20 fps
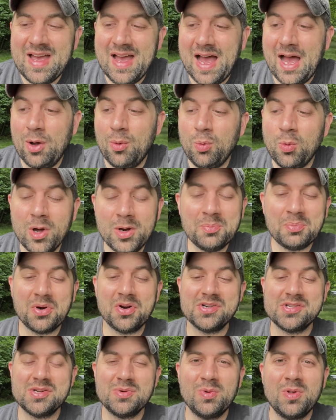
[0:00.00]
Uh, one
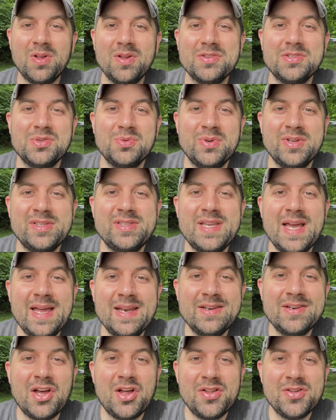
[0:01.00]
person will also win
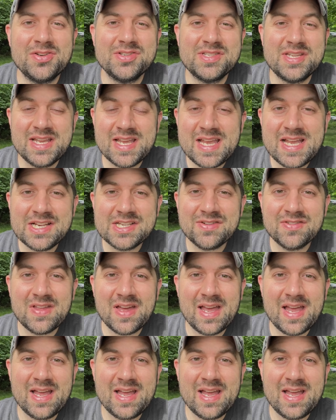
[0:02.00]
$10 to each of the